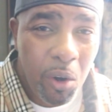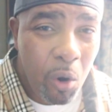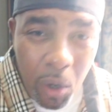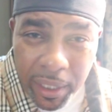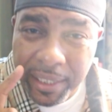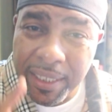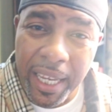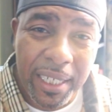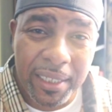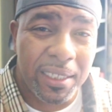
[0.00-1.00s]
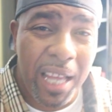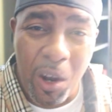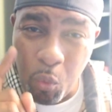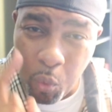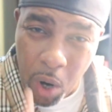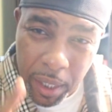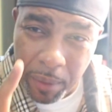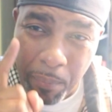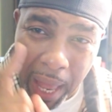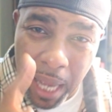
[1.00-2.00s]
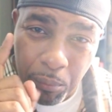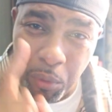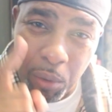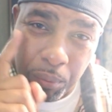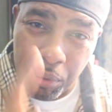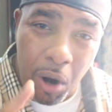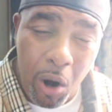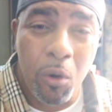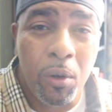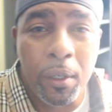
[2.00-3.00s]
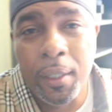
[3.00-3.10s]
All it takes is that one MacBook Pro.